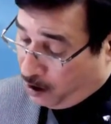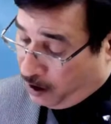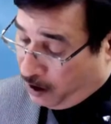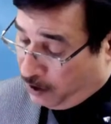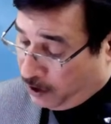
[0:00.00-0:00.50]

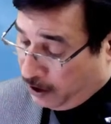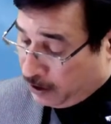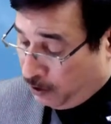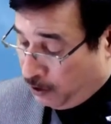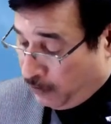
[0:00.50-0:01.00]

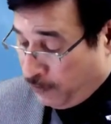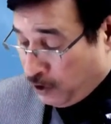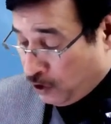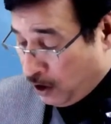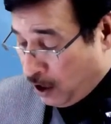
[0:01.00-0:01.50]
Interest on
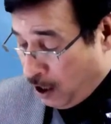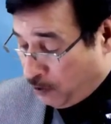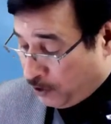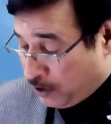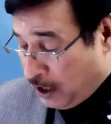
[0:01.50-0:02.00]
debenture
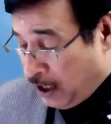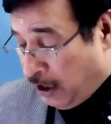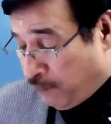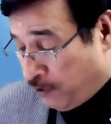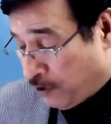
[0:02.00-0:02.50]

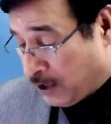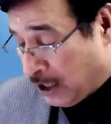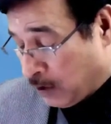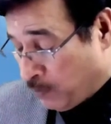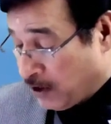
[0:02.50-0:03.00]
outstanding for
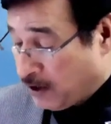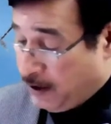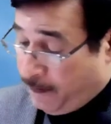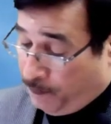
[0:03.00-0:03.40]
6 months.